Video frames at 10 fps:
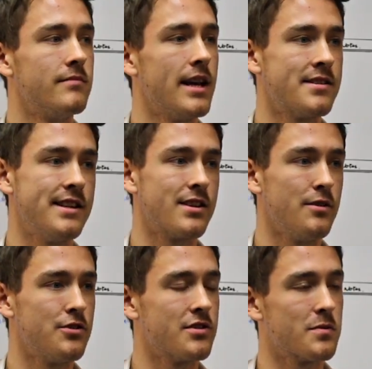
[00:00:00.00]
S&D
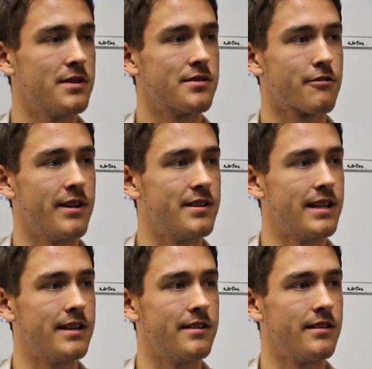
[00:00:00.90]
Solutions was created
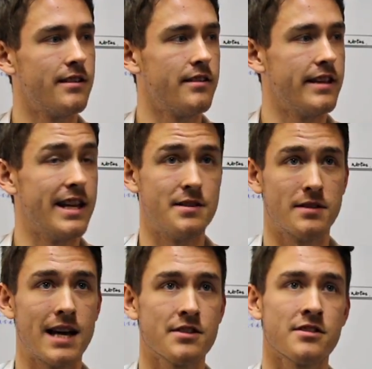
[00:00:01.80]
in the year
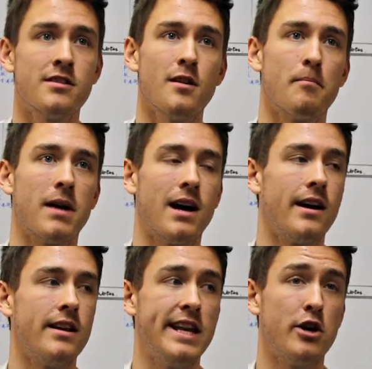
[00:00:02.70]
2000
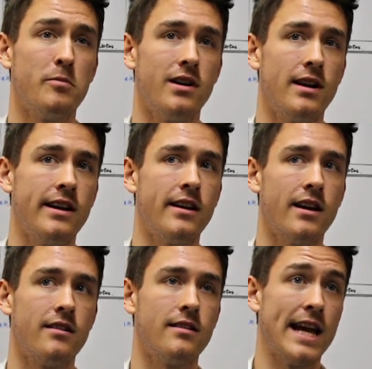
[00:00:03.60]
by Neil Burley
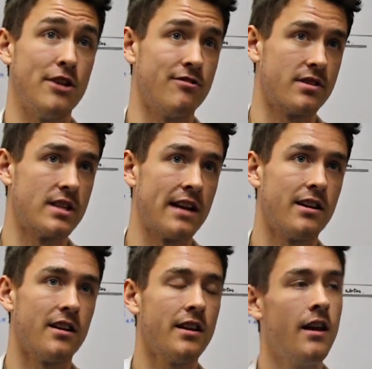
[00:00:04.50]
and Adrian
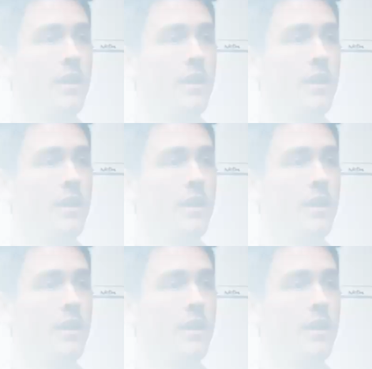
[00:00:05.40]
Stannard.